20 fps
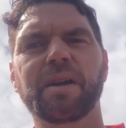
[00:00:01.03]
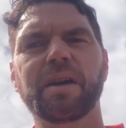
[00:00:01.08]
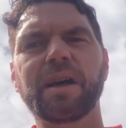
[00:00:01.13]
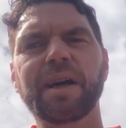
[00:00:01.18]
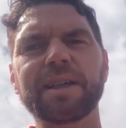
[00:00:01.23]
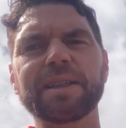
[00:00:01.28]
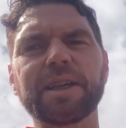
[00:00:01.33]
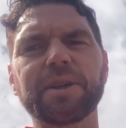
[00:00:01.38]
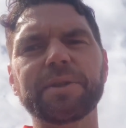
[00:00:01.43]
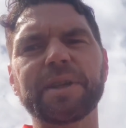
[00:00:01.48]

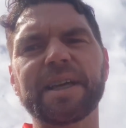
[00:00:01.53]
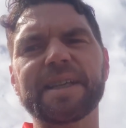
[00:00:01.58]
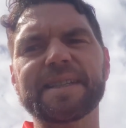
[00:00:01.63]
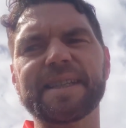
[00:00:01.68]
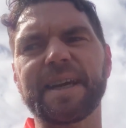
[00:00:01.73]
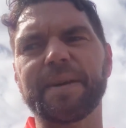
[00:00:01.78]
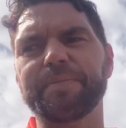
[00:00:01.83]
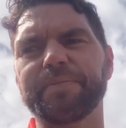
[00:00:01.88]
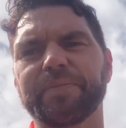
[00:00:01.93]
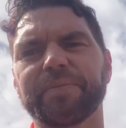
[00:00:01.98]
Hello Year
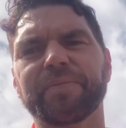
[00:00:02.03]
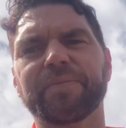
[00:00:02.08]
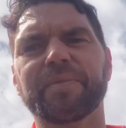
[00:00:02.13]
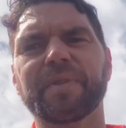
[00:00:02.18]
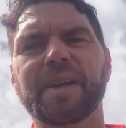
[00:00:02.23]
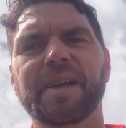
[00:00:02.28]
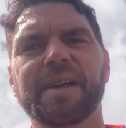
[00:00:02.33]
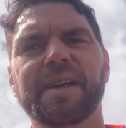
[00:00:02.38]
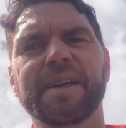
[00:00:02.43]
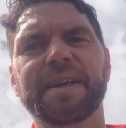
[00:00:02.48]
10.
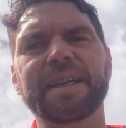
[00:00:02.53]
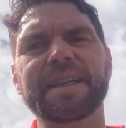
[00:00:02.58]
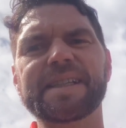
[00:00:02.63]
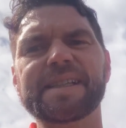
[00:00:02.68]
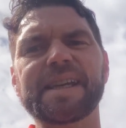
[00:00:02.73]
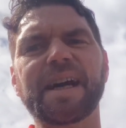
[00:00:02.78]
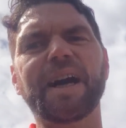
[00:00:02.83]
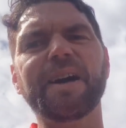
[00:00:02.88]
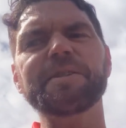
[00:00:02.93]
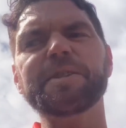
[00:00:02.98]
It's
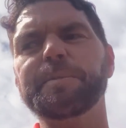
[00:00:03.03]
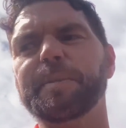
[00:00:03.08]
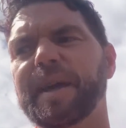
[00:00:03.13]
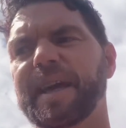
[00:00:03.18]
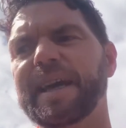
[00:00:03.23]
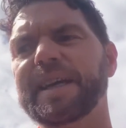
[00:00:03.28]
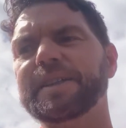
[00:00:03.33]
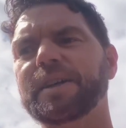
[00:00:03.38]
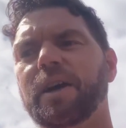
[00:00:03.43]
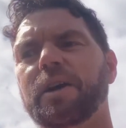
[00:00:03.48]
time to
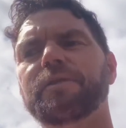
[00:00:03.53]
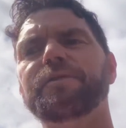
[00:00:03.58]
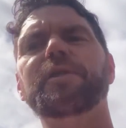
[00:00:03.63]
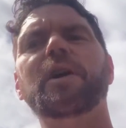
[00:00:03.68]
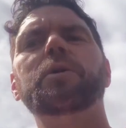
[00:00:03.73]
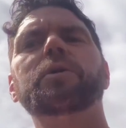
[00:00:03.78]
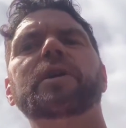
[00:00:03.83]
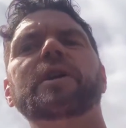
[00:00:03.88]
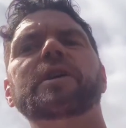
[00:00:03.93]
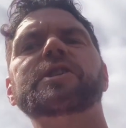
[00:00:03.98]
begin our
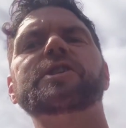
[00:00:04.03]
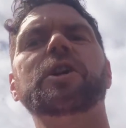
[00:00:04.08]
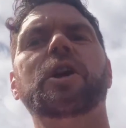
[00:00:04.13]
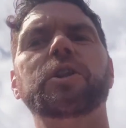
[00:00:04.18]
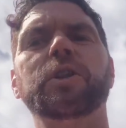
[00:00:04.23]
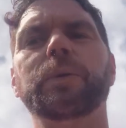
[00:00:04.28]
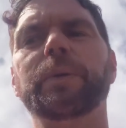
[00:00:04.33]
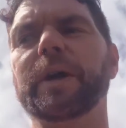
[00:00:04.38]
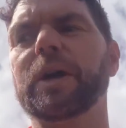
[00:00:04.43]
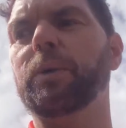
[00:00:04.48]
focus on
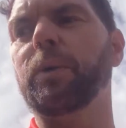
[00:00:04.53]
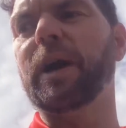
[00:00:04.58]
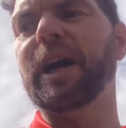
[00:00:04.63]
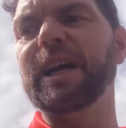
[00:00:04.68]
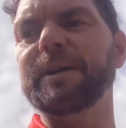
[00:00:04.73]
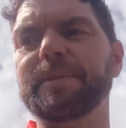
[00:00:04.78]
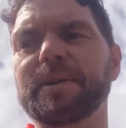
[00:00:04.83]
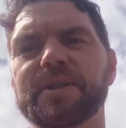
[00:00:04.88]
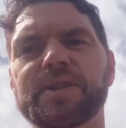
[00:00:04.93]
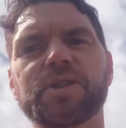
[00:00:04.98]
the
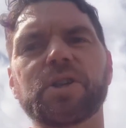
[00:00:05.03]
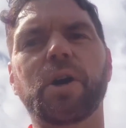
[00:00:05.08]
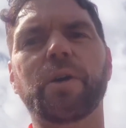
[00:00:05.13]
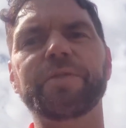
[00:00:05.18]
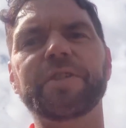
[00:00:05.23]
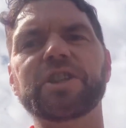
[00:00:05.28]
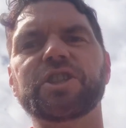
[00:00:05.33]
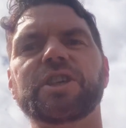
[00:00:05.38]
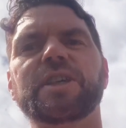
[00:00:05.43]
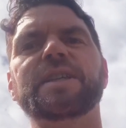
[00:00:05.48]
requirements of
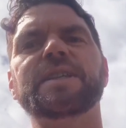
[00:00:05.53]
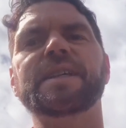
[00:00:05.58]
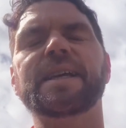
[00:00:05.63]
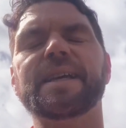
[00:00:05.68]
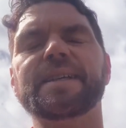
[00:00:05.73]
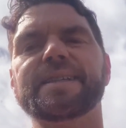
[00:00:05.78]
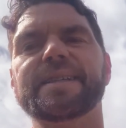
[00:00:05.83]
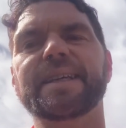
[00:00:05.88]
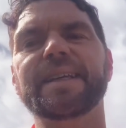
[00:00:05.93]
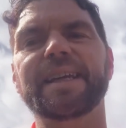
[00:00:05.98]
the
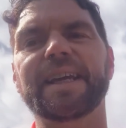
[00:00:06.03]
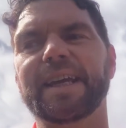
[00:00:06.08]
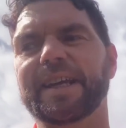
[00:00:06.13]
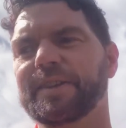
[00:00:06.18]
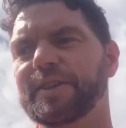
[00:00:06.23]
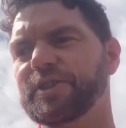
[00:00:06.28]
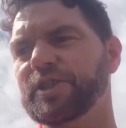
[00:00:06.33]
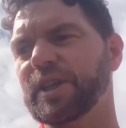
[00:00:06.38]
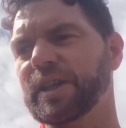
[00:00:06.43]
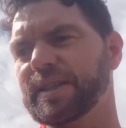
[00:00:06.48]
GCSE
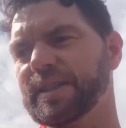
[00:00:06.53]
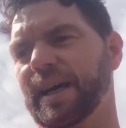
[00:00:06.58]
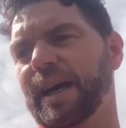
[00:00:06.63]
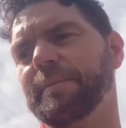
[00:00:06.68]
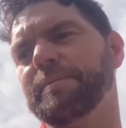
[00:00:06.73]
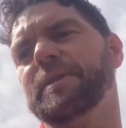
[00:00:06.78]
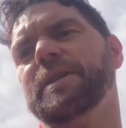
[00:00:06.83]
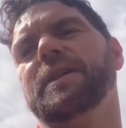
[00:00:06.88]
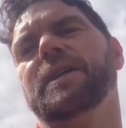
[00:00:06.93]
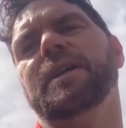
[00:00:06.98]
English
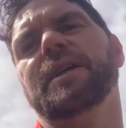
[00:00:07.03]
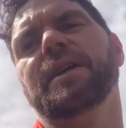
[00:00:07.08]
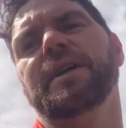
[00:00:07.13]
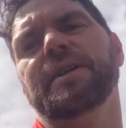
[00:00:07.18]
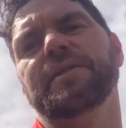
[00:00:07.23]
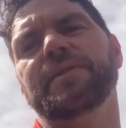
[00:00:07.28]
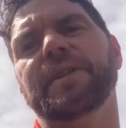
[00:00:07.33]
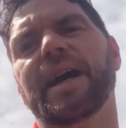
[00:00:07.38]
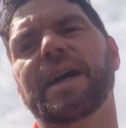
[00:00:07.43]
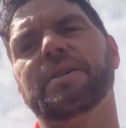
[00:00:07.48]
exam.
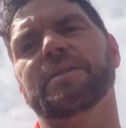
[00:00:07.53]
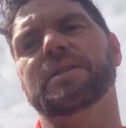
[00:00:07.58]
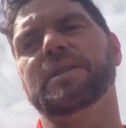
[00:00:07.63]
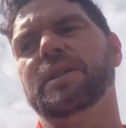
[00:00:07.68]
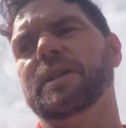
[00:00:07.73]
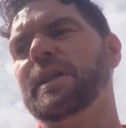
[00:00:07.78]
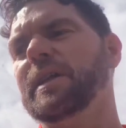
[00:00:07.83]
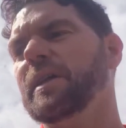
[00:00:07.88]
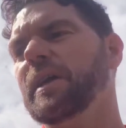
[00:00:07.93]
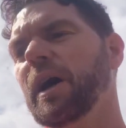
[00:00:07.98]
Now,
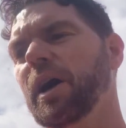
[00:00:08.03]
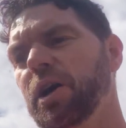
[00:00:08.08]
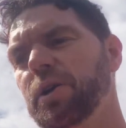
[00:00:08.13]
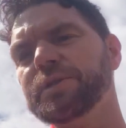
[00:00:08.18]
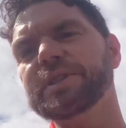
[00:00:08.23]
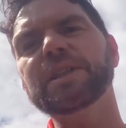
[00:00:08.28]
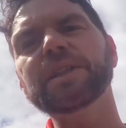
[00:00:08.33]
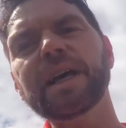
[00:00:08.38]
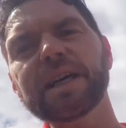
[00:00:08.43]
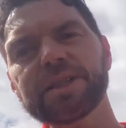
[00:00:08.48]
over
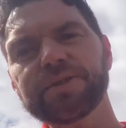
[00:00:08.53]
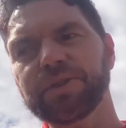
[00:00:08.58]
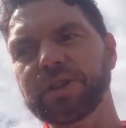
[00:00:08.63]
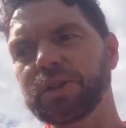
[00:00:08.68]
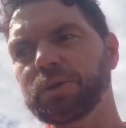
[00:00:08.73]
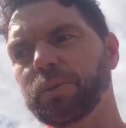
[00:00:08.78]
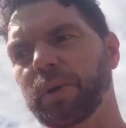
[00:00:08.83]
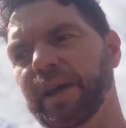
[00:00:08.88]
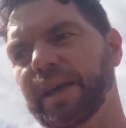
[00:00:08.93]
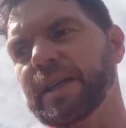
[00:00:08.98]
the last
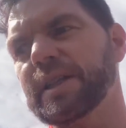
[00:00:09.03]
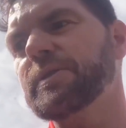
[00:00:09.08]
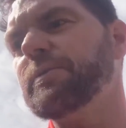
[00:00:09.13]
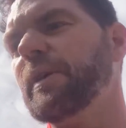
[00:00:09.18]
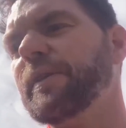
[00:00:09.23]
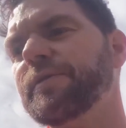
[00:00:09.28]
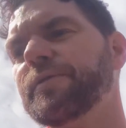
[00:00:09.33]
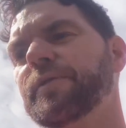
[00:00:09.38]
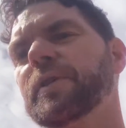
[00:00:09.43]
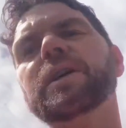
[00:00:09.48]
few weeks,
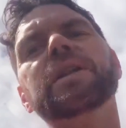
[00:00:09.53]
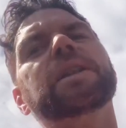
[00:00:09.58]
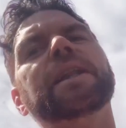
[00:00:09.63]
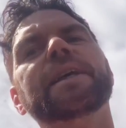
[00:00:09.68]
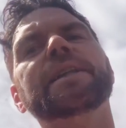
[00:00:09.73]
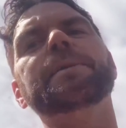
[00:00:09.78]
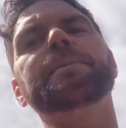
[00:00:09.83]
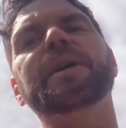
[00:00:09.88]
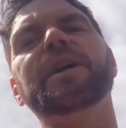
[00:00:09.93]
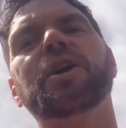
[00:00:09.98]
we've
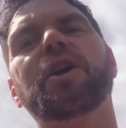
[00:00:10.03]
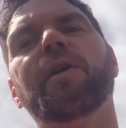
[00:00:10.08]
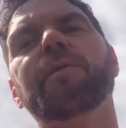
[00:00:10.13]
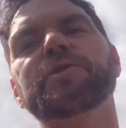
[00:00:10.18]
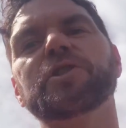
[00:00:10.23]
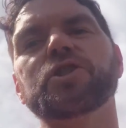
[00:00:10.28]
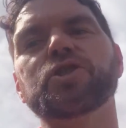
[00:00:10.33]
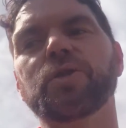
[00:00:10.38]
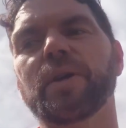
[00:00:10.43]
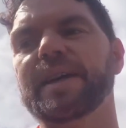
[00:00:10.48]
clearly been
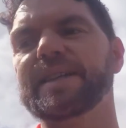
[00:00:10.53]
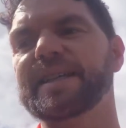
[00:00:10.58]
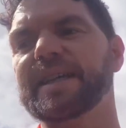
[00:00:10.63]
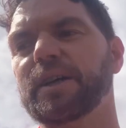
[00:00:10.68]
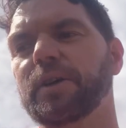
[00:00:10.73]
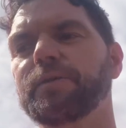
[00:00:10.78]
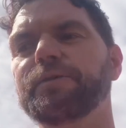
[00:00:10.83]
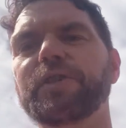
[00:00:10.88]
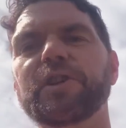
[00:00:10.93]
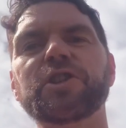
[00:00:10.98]
concentrating
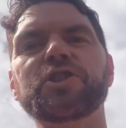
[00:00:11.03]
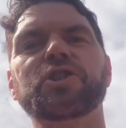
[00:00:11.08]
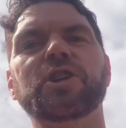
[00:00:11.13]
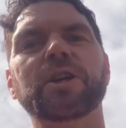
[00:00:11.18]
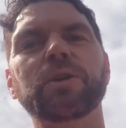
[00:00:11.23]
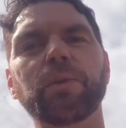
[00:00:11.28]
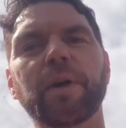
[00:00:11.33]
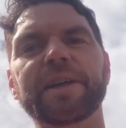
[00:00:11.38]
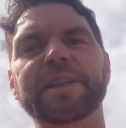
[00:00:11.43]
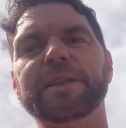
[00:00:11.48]
on
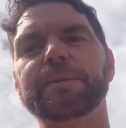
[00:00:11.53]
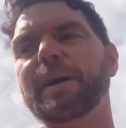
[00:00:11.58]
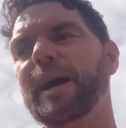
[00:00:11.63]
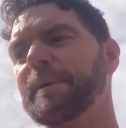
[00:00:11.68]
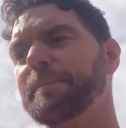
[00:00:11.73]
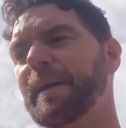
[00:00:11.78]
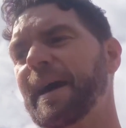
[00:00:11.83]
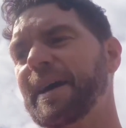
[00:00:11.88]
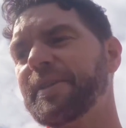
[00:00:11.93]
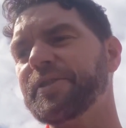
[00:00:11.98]
finishing reading
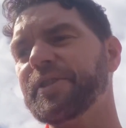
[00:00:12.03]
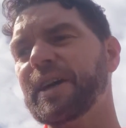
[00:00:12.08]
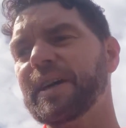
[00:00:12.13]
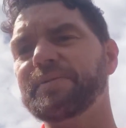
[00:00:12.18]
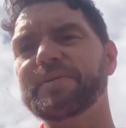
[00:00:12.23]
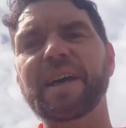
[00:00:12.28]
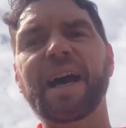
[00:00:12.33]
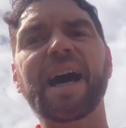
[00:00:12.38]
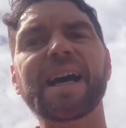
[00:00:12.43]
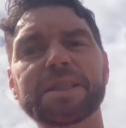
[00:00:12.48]
Macbeth,
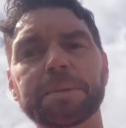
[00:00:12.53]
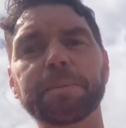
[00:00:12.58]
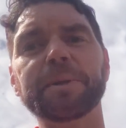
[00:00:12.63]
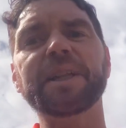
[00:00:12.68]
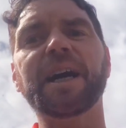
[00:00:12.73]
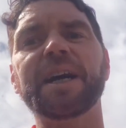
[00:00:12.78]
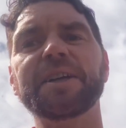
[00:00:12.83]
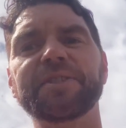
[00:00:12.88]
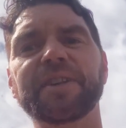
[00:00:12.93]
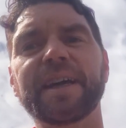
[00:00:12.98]
and it hasn't been
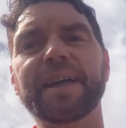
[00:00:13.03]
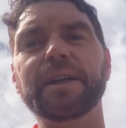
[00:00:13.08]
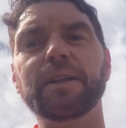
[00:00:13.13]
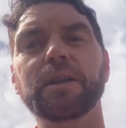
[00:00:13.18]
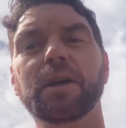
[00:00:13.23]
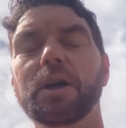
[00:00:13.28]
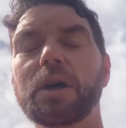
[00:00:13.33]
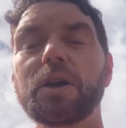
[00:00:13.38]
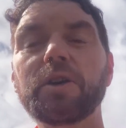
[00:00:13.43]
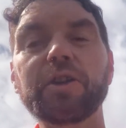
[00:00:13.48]

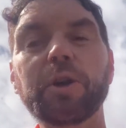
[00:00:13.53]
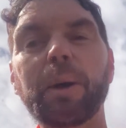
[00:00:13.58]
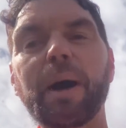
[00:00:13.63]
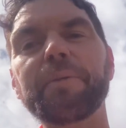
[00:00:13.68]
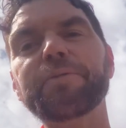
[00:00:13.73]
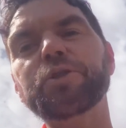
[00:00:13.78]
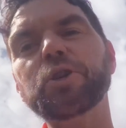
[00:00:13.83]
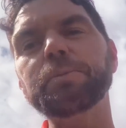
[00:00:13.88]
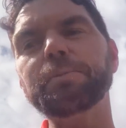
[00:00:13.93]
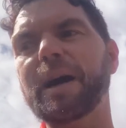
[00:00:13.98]
ideal, though
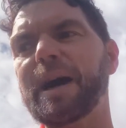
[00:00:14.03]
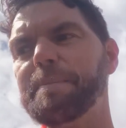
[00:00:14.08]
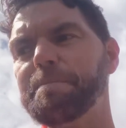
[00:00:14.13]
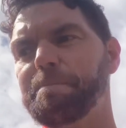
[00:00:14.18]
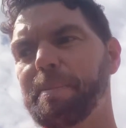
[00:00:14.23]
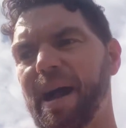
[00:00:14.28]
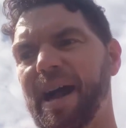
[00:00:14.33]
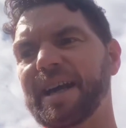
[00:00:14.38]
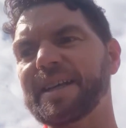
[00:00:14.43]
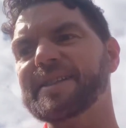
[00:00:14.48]
I've done my
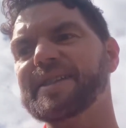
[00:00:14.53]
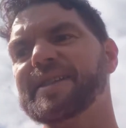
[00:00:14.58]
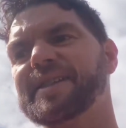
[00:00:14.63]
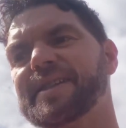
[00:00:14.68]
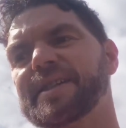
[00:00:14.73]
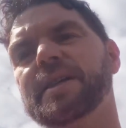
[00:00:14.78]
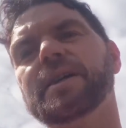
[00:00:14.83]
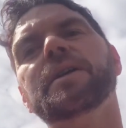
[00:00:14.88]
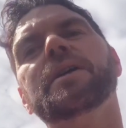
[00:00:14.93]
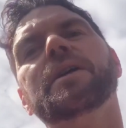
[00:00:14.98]
best